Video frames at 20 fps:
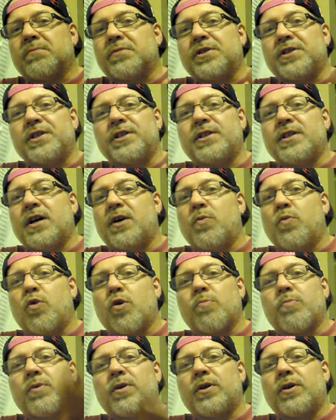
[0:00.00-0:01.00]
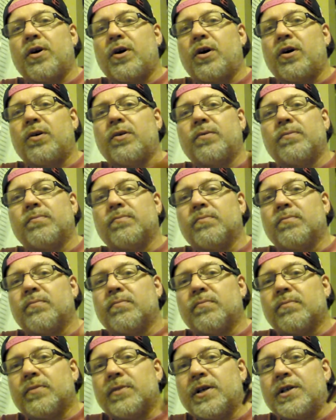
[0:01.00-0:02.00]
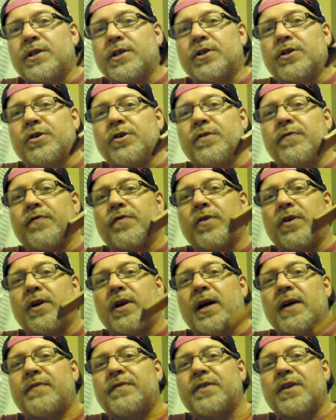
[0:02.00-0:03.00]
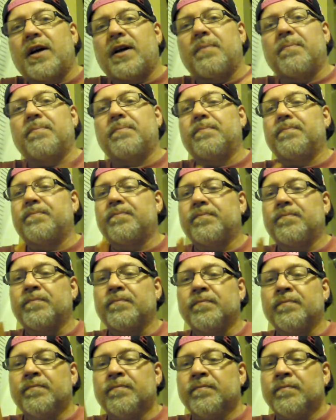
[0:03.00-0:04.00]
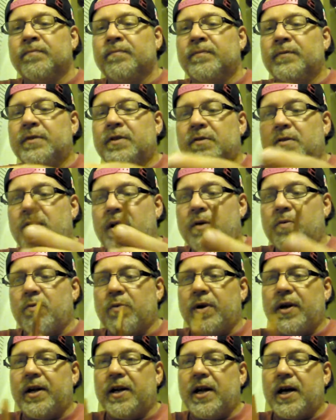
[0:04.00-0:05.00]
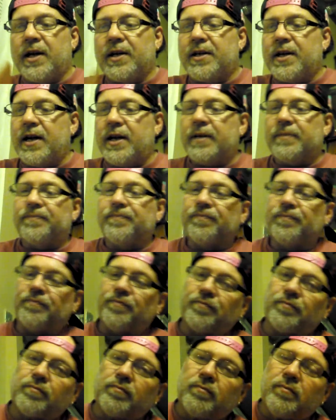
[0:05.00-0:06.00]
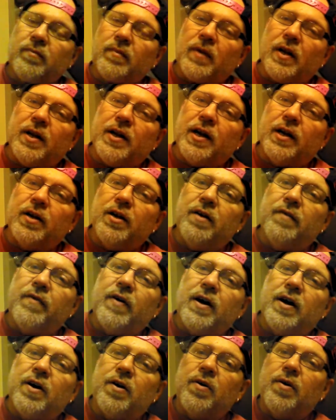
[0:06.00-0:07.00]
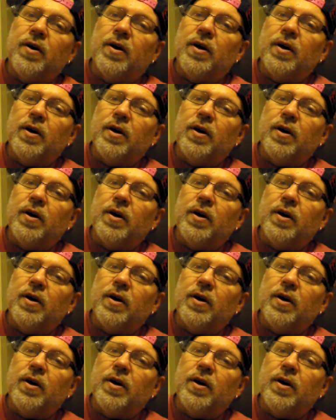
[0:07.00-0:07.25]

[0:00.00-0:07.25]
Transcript: she's not warping at all. This is good for a lifetime. I really like that. And I love how